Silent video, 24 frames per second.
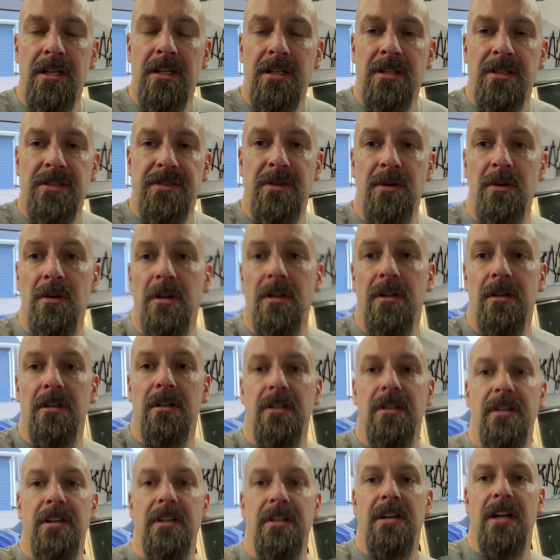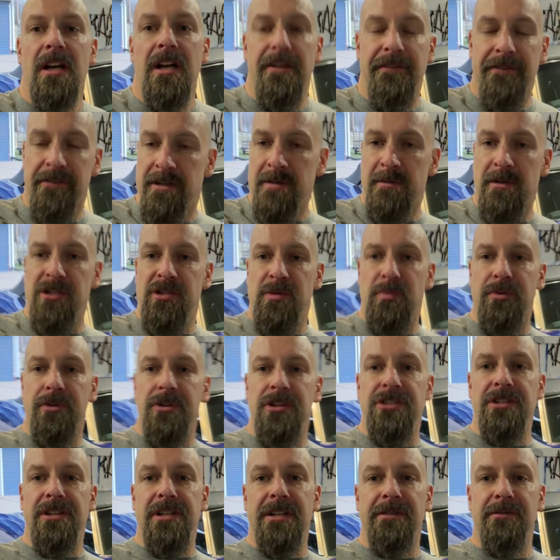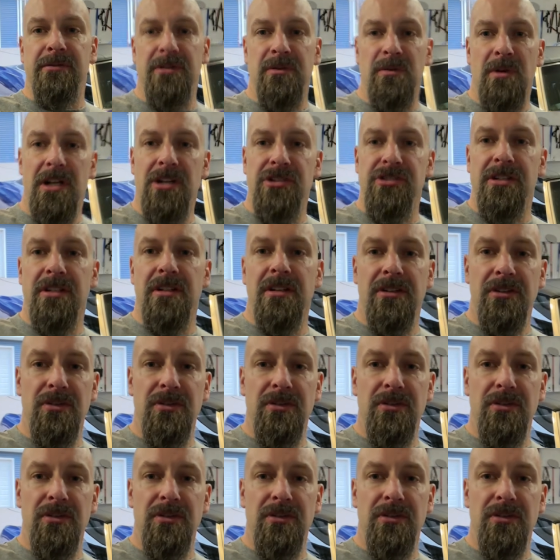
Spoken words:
So I very much appreciate everyone watching.